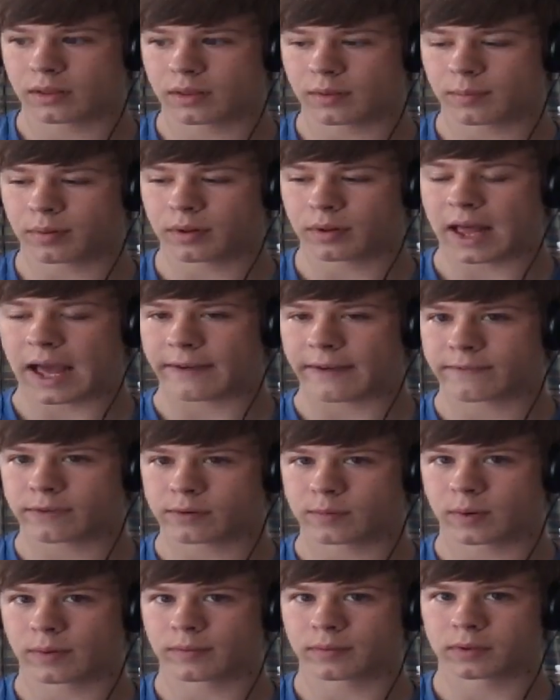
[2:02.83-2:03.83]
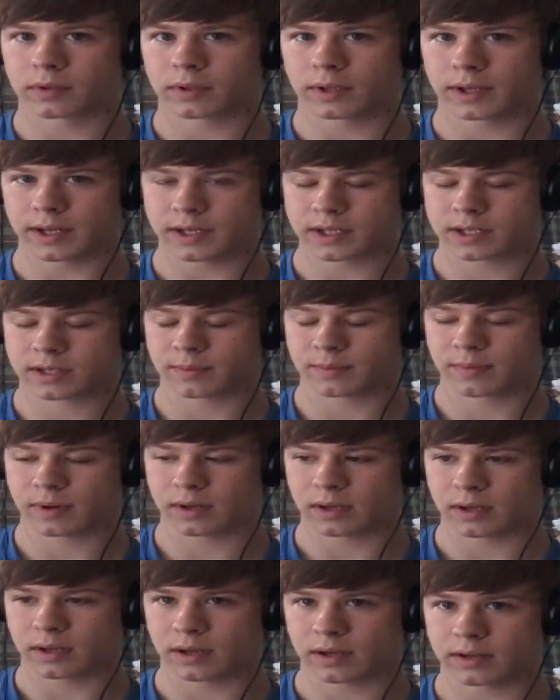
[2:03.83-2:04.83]
the platform of release
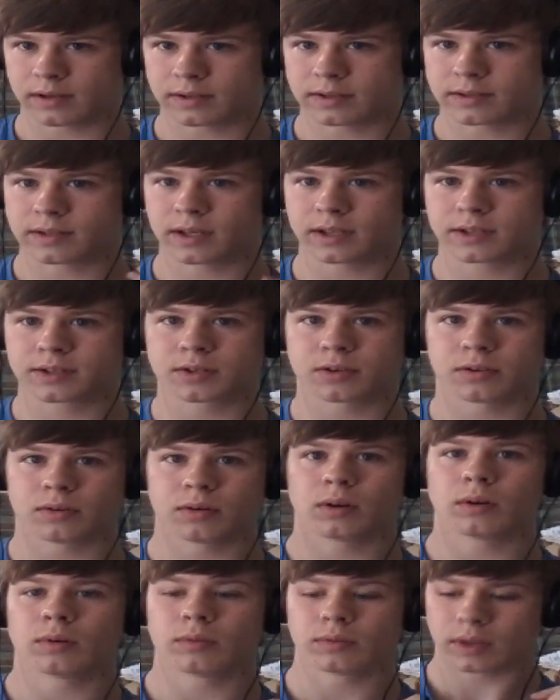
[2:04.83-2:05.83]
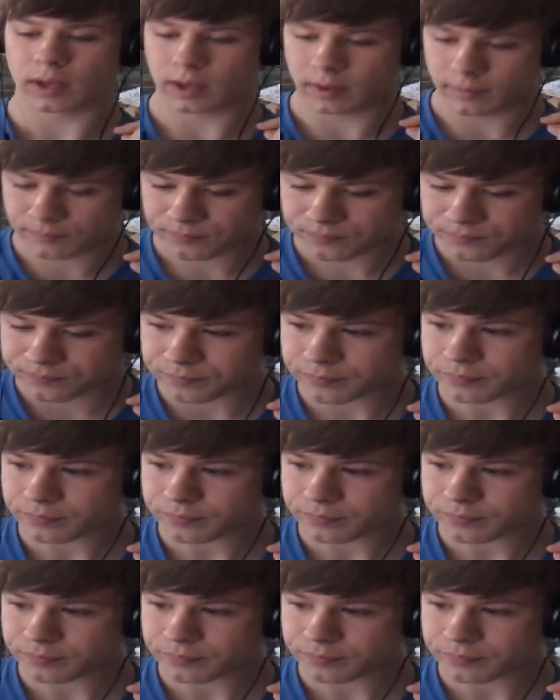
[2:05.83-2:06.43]
being digital only.